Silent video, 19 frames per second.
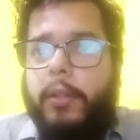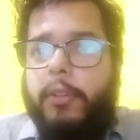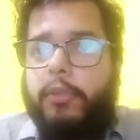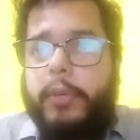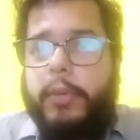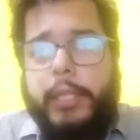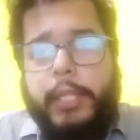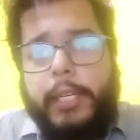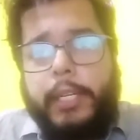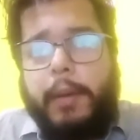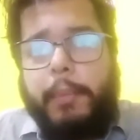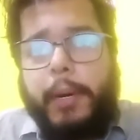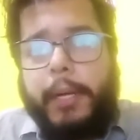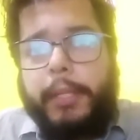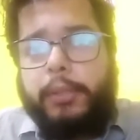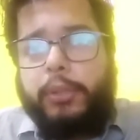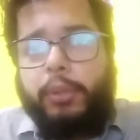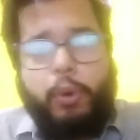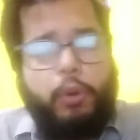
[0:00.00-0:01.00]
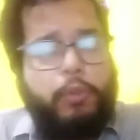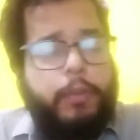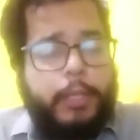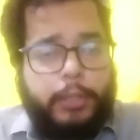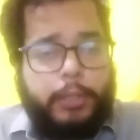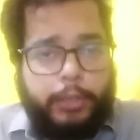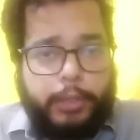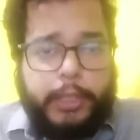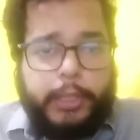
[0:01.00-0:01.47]
Within a month,
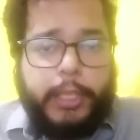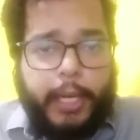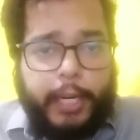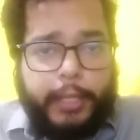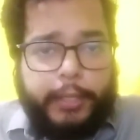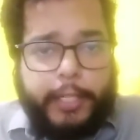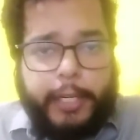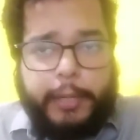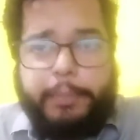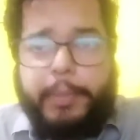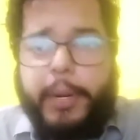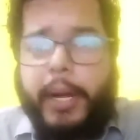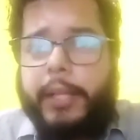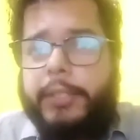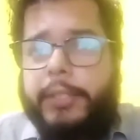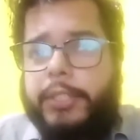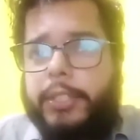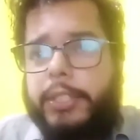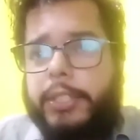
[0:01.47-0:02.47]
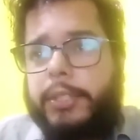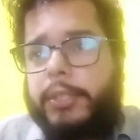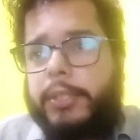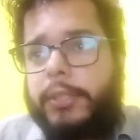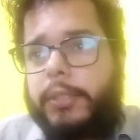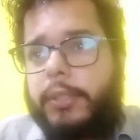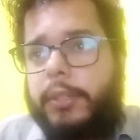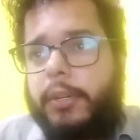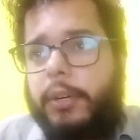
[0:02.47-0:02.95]
over 300
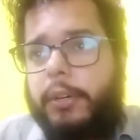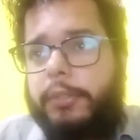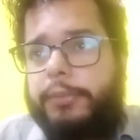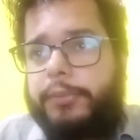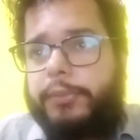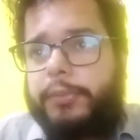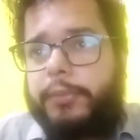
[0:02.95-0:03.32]
branches of